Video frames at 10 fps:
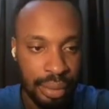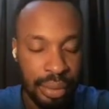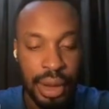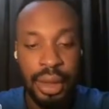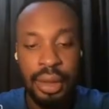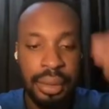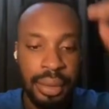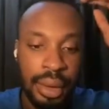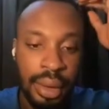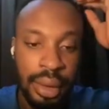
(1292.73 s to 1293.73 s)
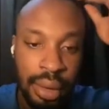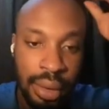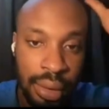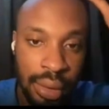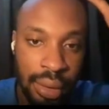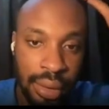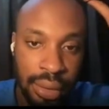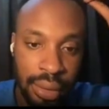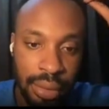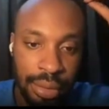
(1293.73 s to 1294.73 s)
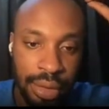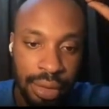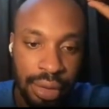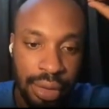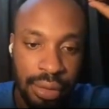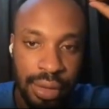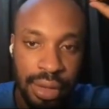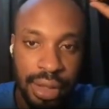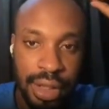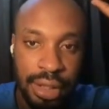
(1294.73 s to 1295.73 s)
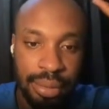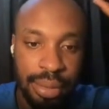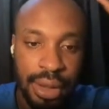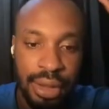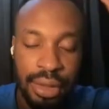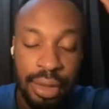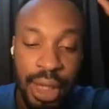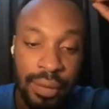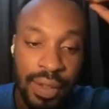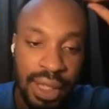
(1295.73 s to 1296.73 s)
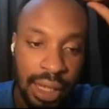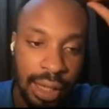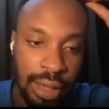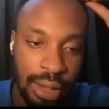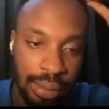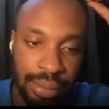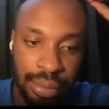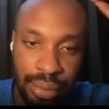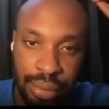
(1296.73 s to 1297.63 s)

yeah. So I'm just going to increase the size a bit. So you have this LLM,